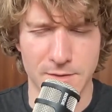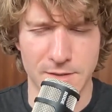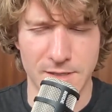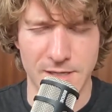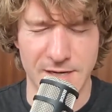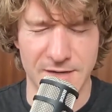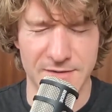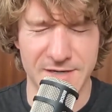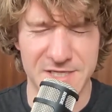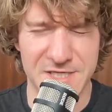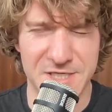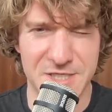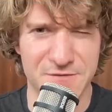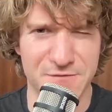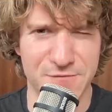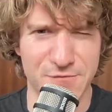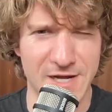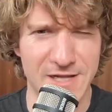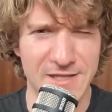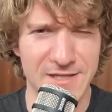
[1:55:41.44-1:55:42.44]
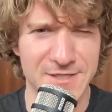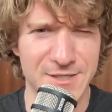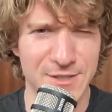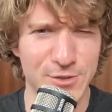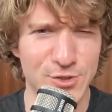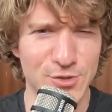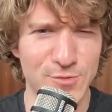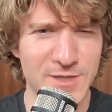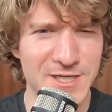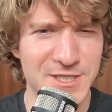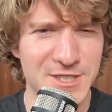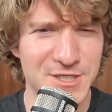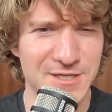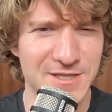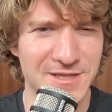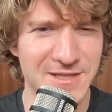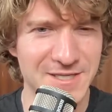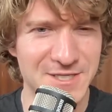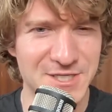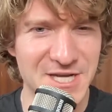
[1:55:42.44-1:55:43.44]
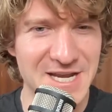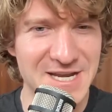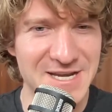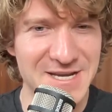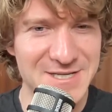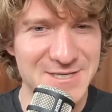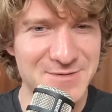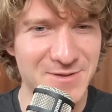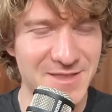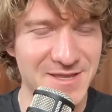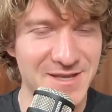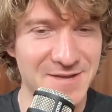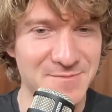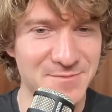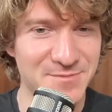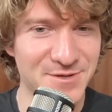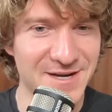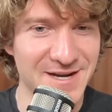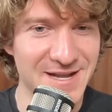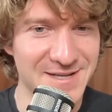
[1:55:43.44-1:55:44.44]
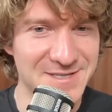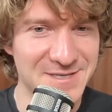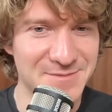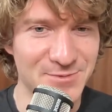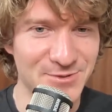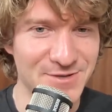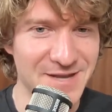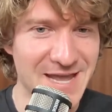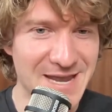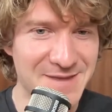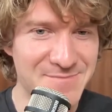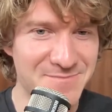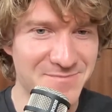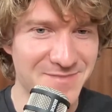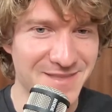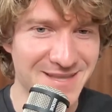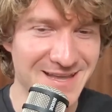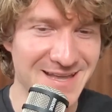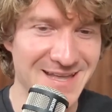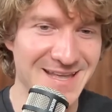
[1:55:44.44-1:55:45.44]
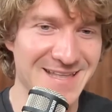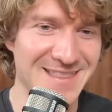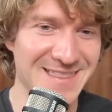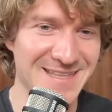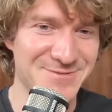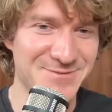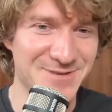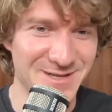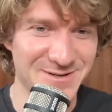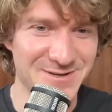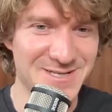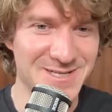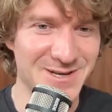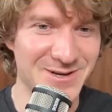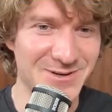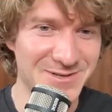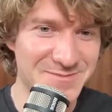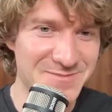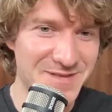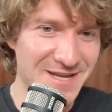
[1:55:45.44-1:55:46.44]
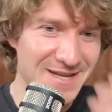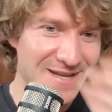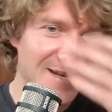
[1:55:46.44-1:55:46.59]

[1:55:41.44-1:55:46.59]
R.S. Schwaller de Lubitsch, the genius with the unpronounceable name. That's what he always called him.